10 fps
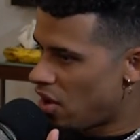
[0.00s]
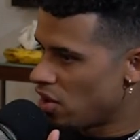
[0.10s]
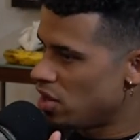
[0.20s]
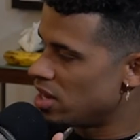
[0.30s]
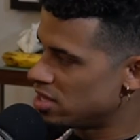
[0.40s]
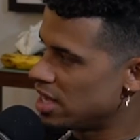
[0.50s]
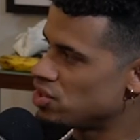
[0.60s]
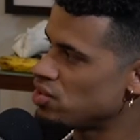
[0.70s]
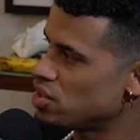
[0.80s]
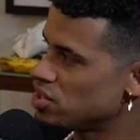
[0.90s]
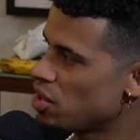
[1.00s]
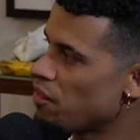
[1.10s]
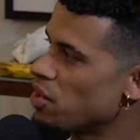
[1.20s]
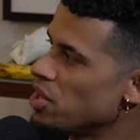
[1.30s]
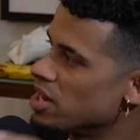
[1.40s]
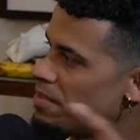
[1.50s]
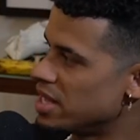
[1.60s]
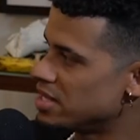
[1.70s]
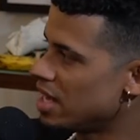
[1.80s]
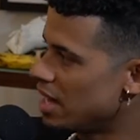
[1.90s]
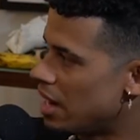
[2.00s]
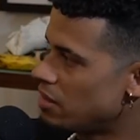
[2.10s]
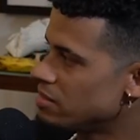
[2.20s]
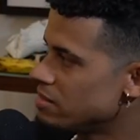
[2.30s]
Are you going to stay true to yourself or are you going to be a sellout?